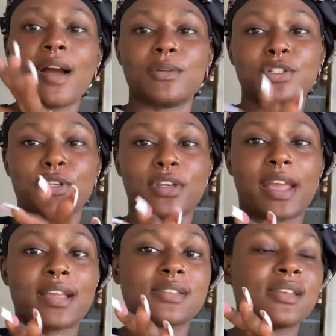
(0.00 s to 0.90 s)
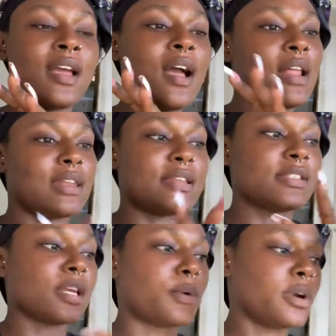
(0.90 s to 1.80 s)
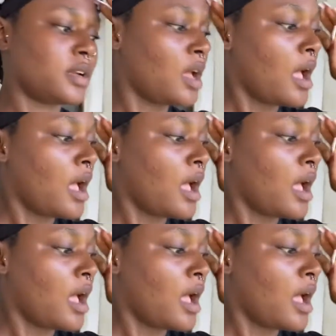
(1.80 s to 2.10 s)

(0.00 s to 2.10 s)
I'll show you guys later on.